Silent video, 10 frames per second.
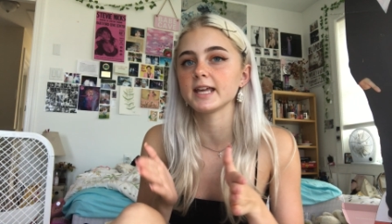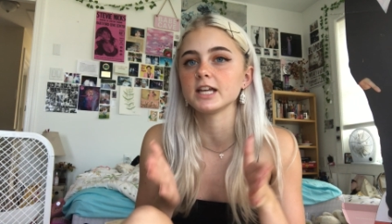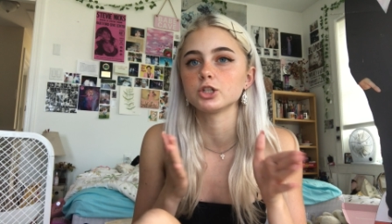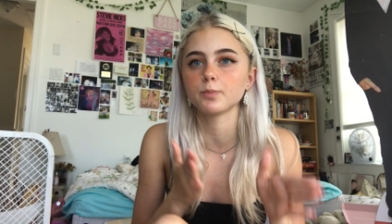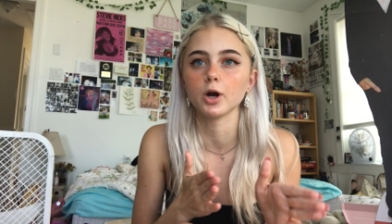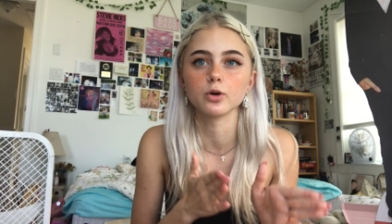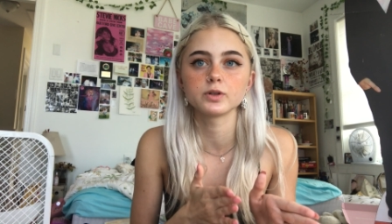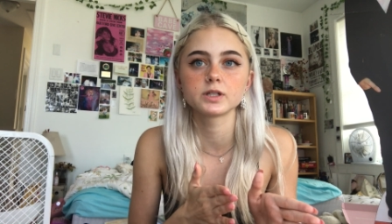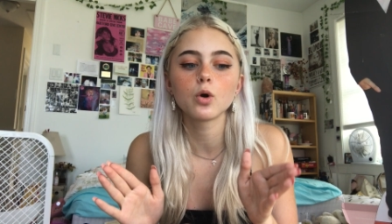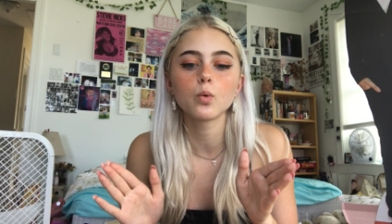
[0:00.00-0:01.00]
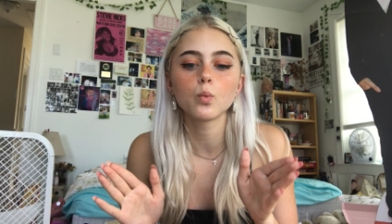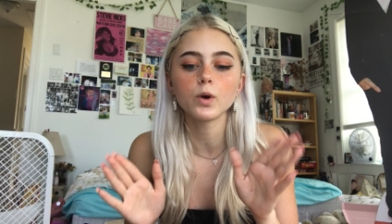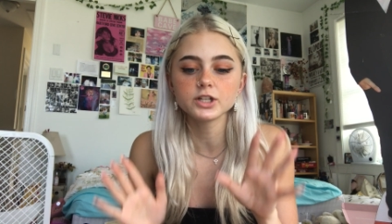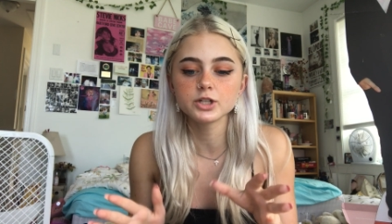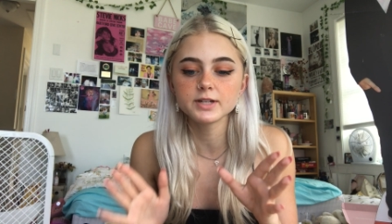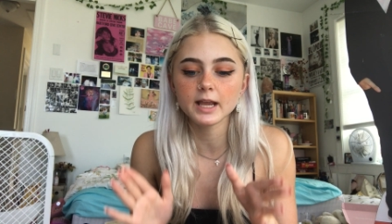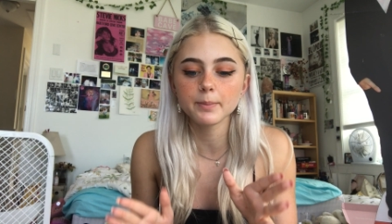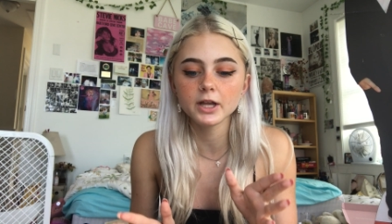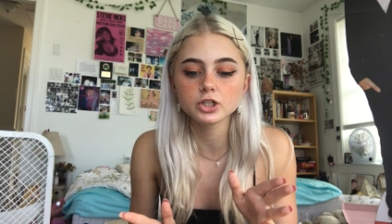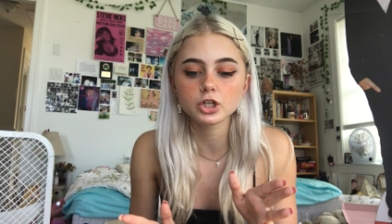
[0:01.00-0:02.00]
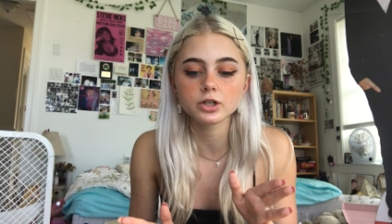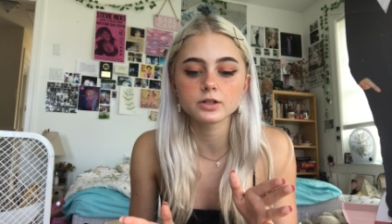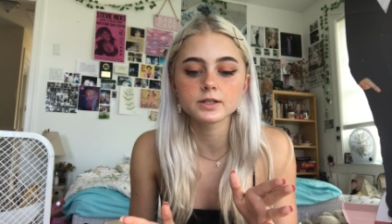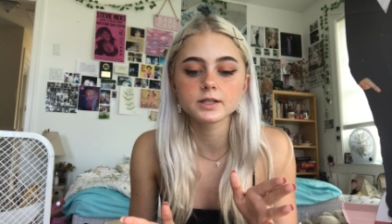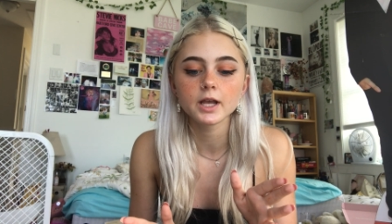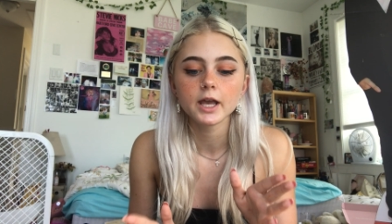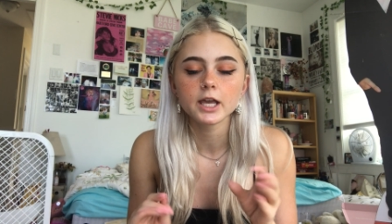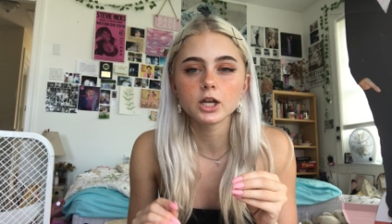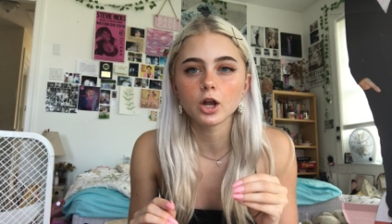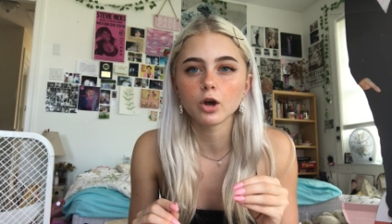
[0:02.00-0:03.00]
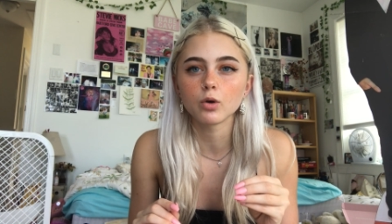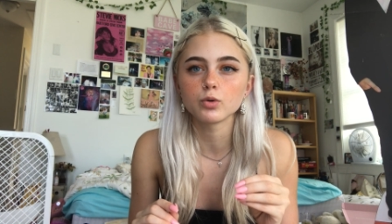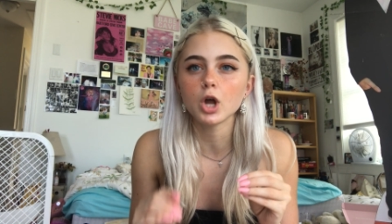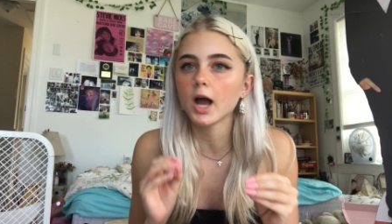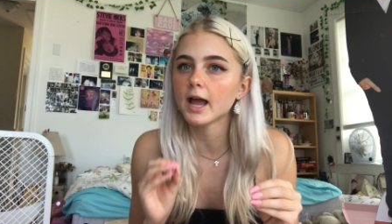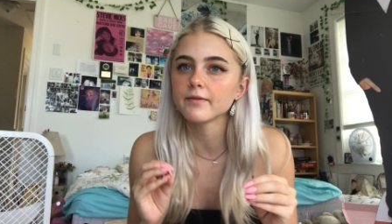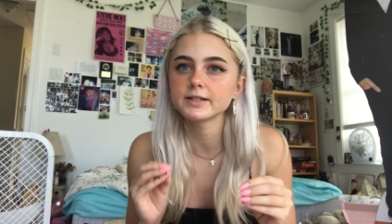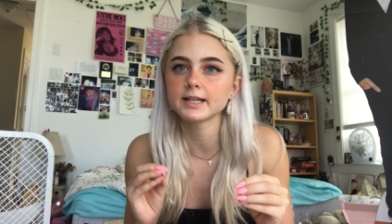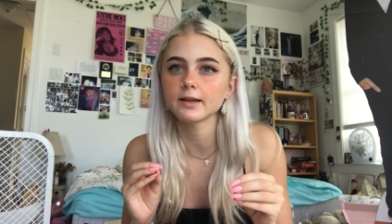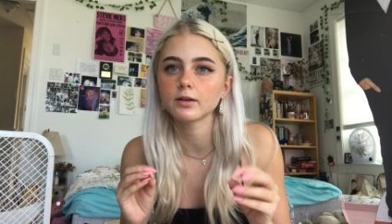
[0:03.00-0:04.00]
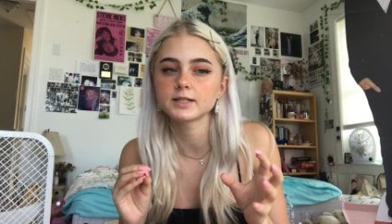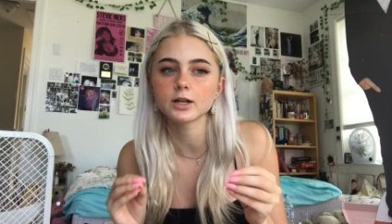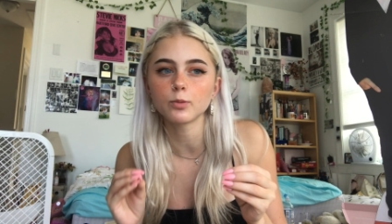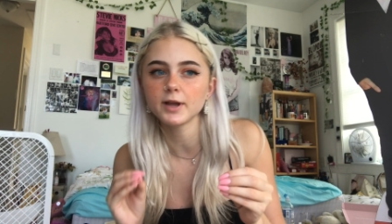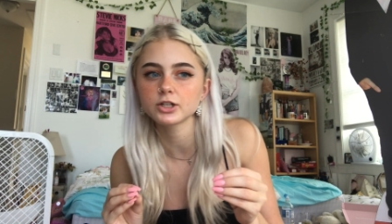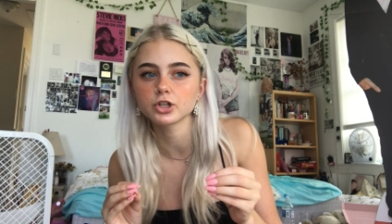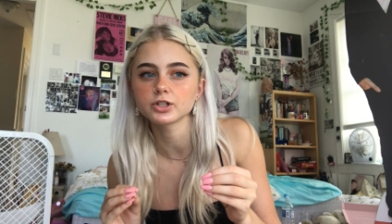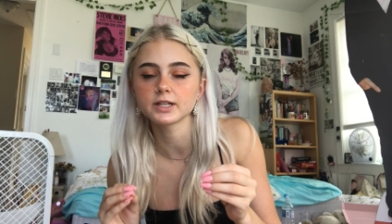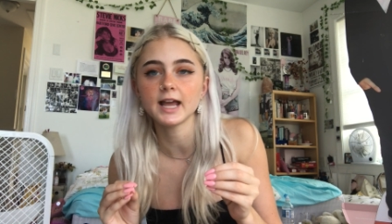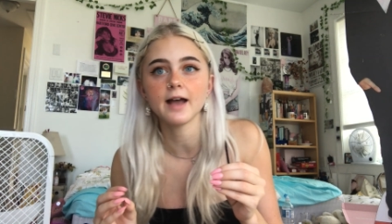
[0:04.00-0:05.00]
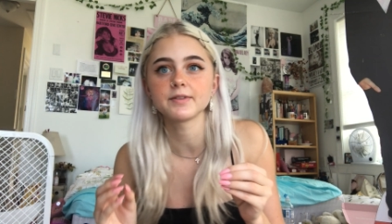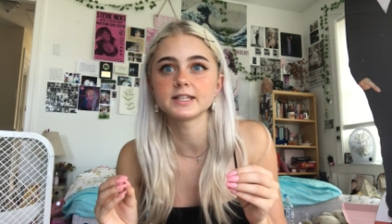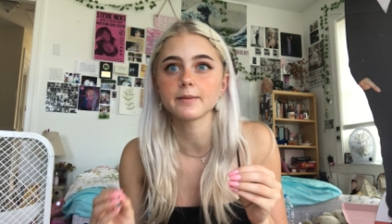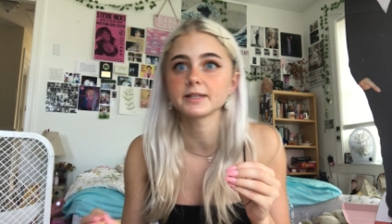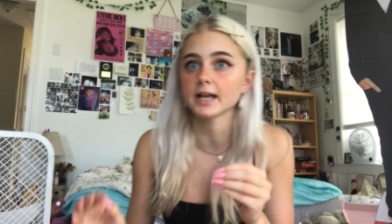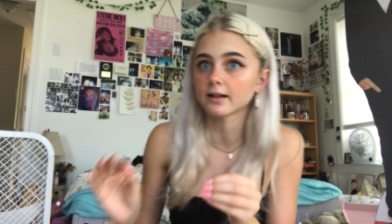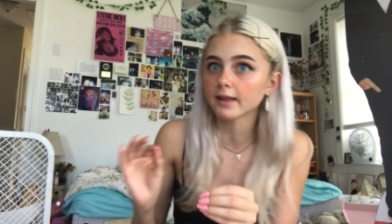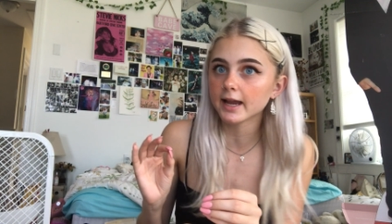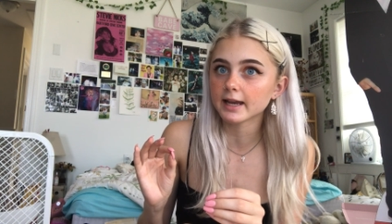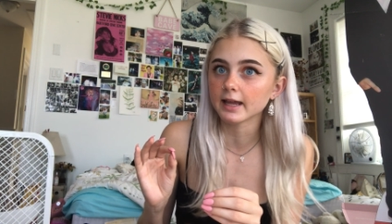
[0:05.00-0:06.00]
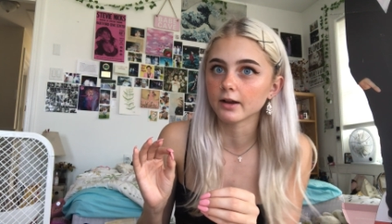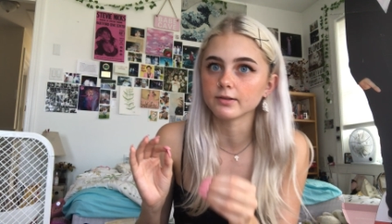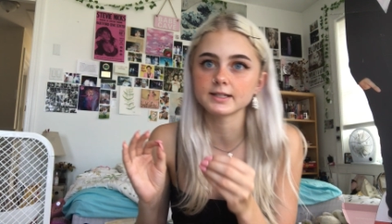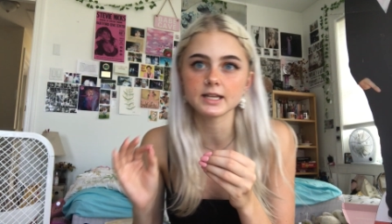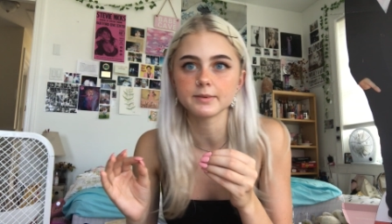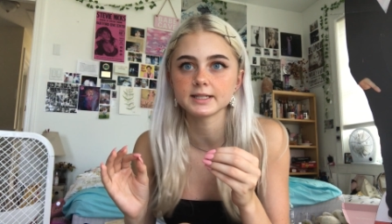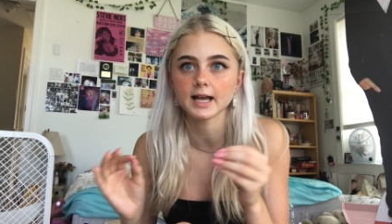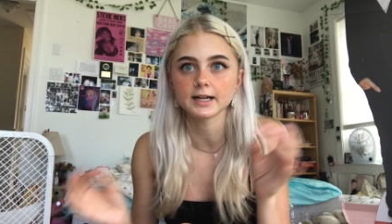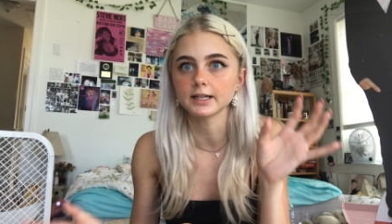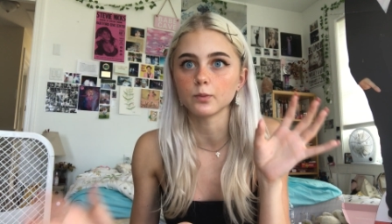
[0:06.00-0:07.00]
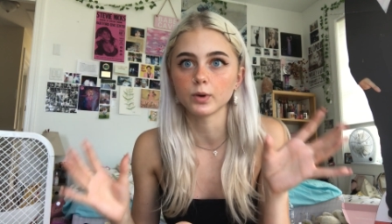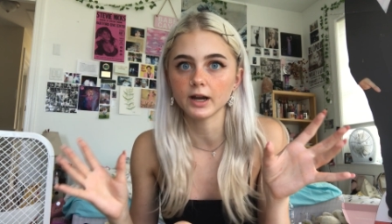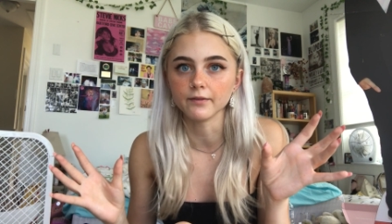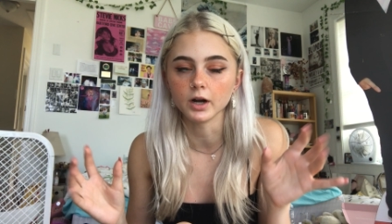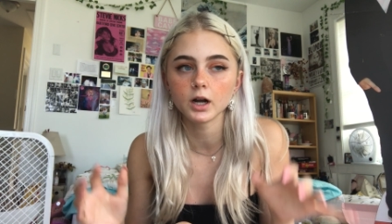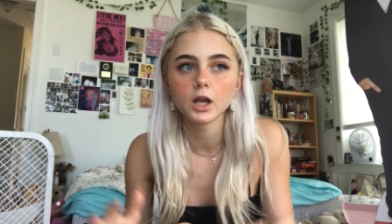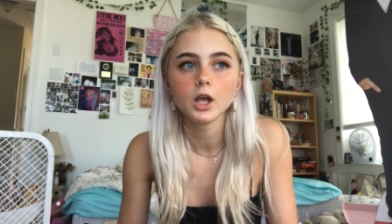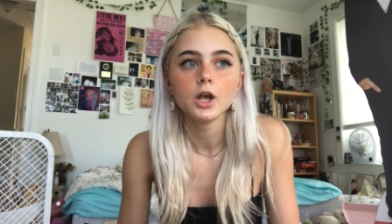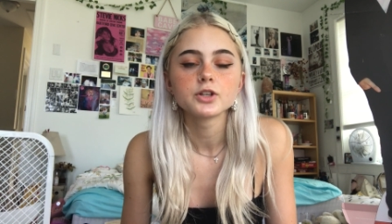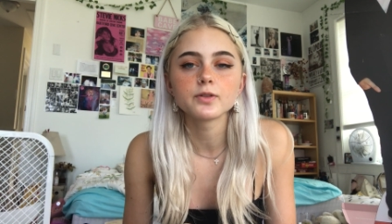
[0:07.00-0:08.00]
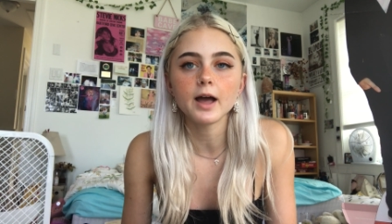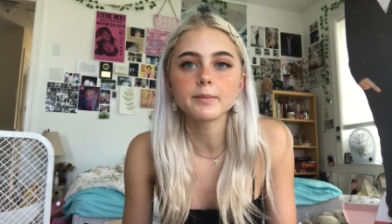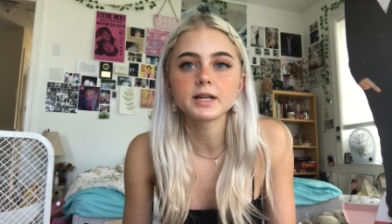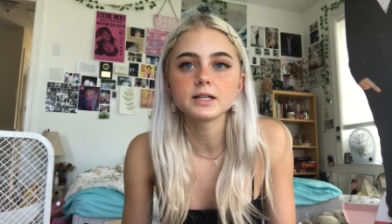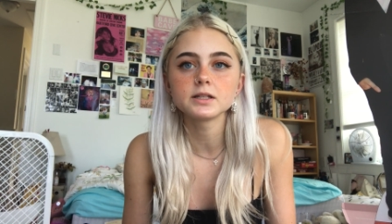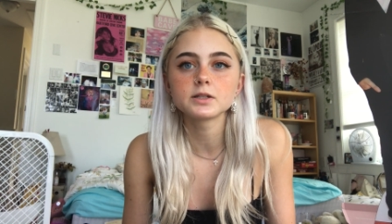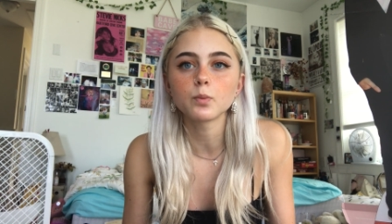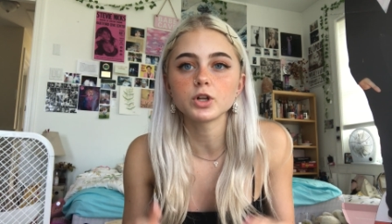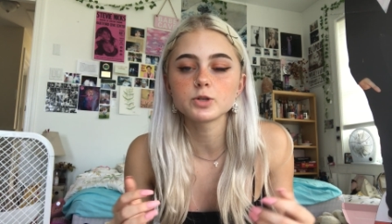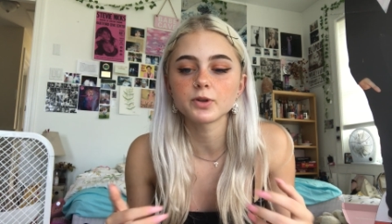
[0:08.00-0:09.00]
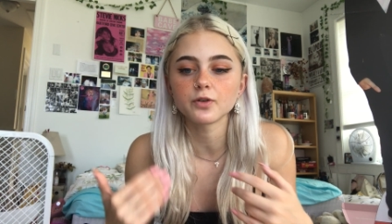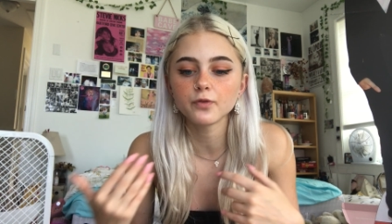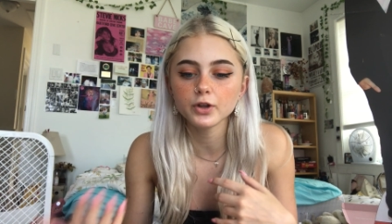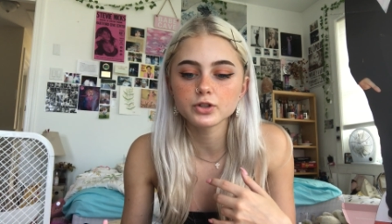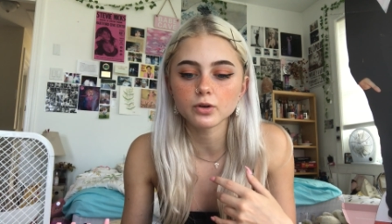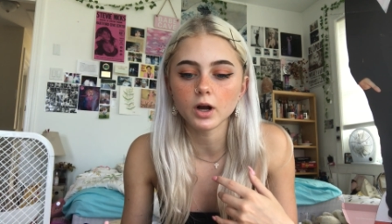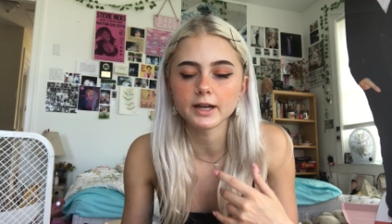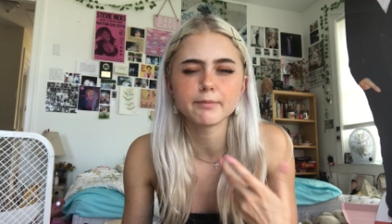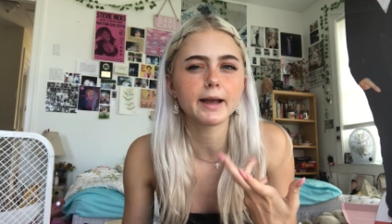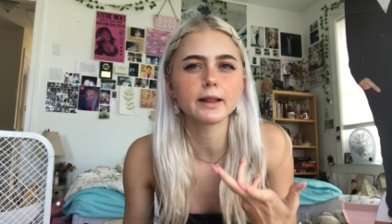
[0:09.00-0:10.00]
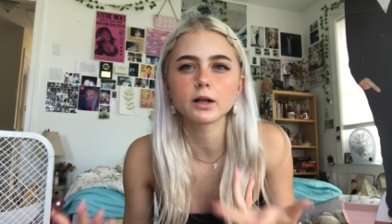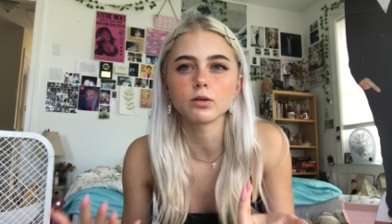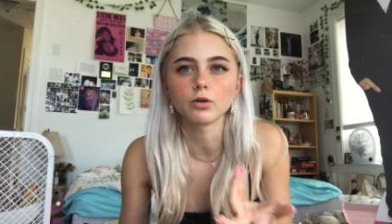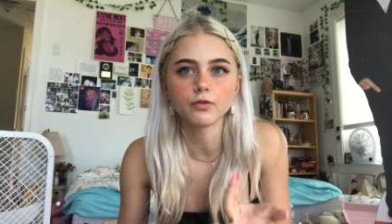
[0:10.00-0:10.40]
each post. So once you take pictures, you know, not every single picture is gonna have the same exact lighting or the same exact like whatever. So that means once you put the filter on, it might look a little